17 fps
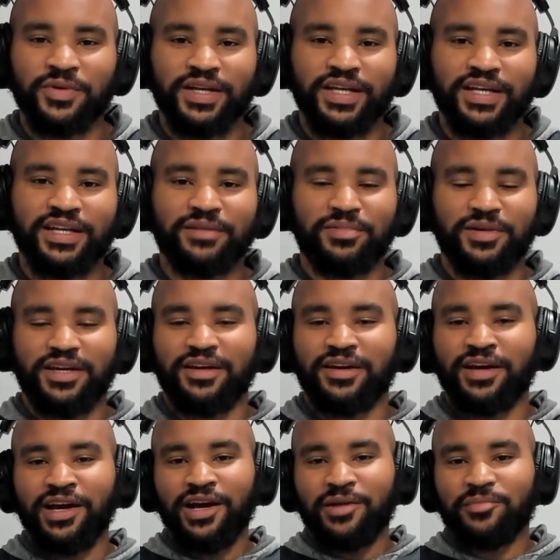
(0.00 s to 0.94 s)
We need to
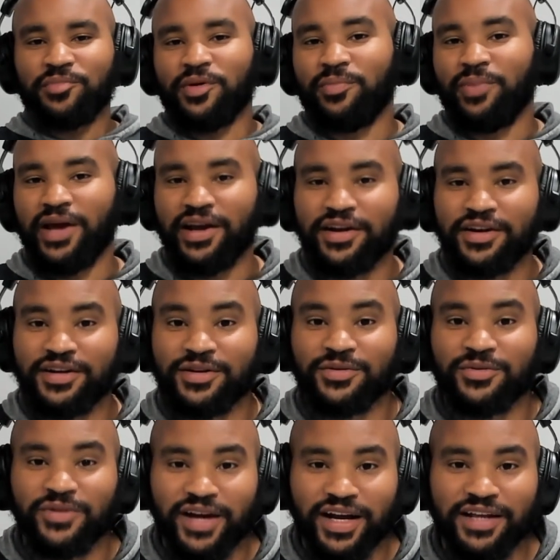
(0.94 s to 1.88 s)
be prepared
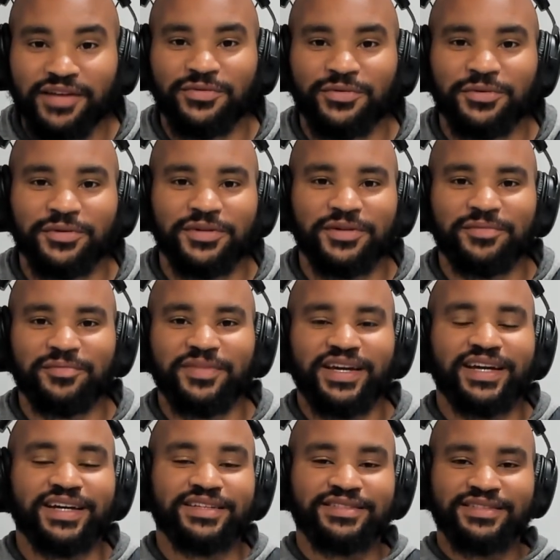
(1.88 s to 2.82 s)
and ready for them,
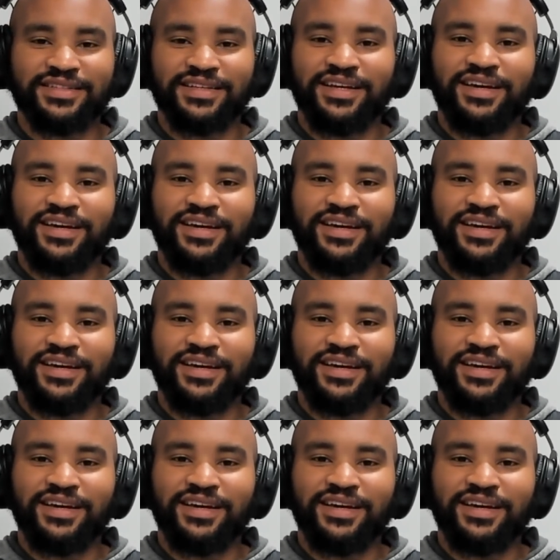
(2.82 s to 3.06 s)
because